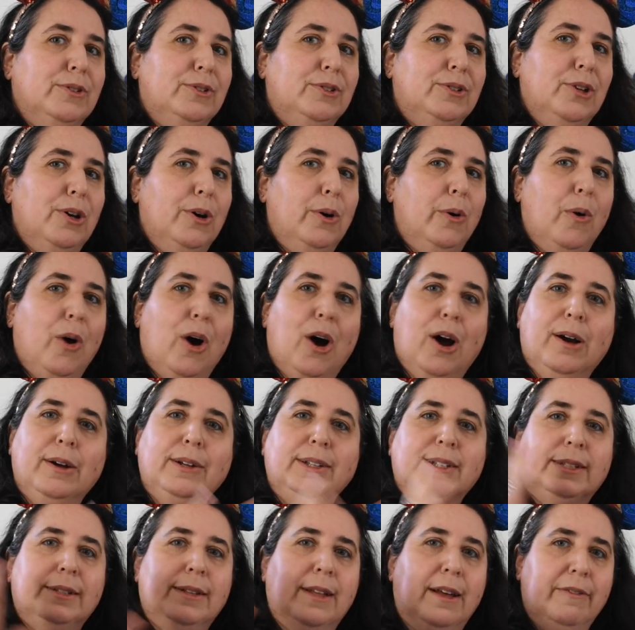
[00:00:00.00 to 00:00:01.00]
So
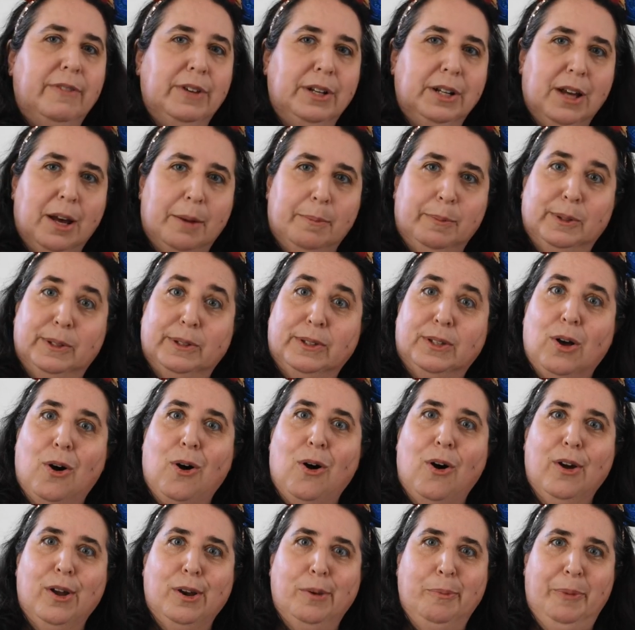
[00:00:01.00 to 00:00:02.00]
hearts, love, and couples
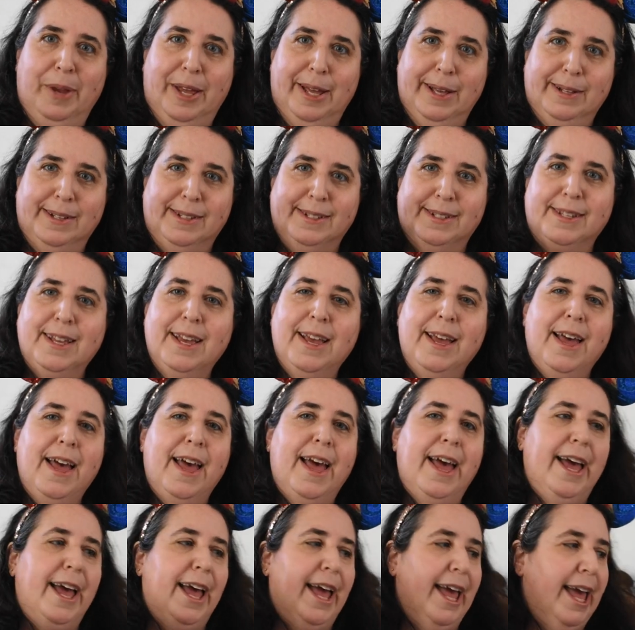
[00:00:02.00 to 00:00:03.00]
on pins.
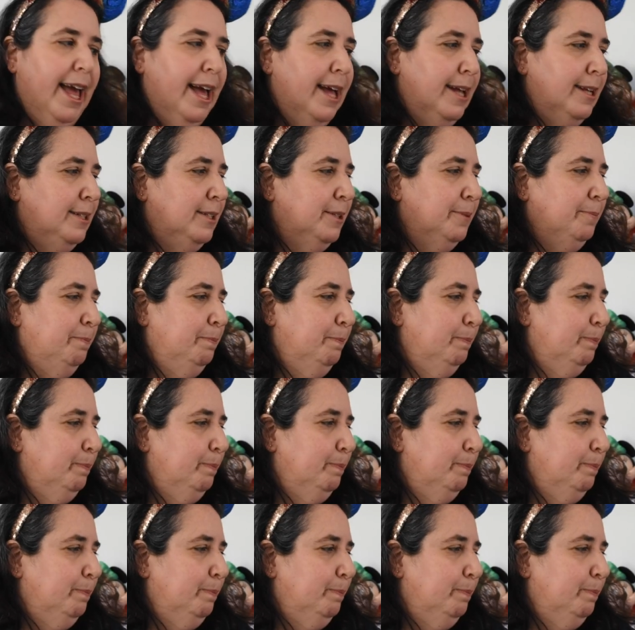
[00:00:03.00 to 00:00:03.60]
And